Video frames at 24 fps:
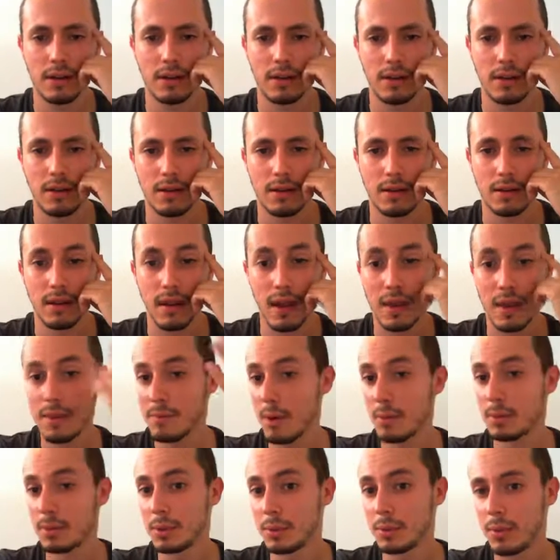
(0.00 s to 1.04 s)
At the
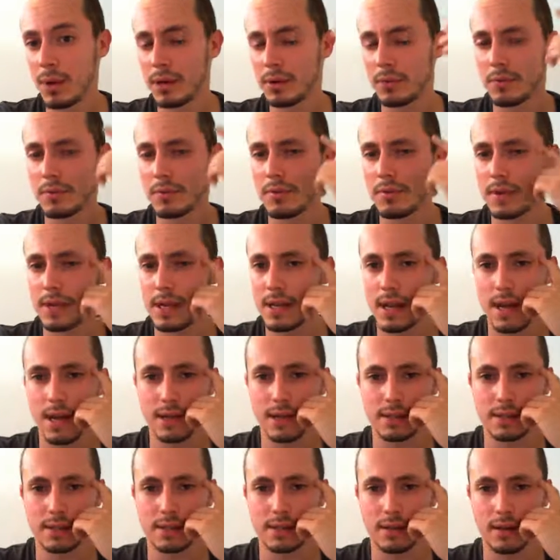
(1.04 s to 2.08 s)
moment, white already
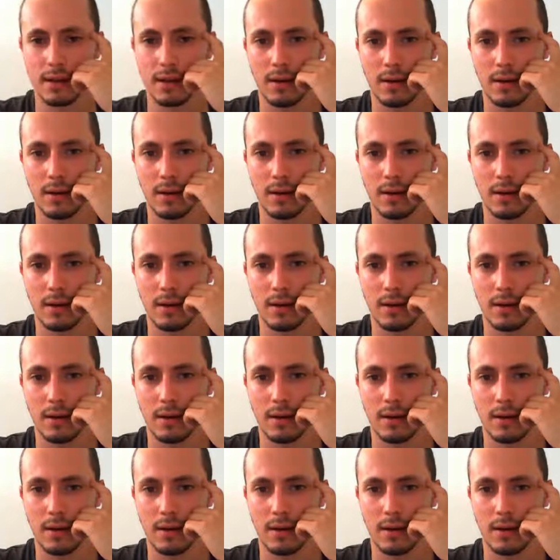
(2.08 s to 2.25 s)
has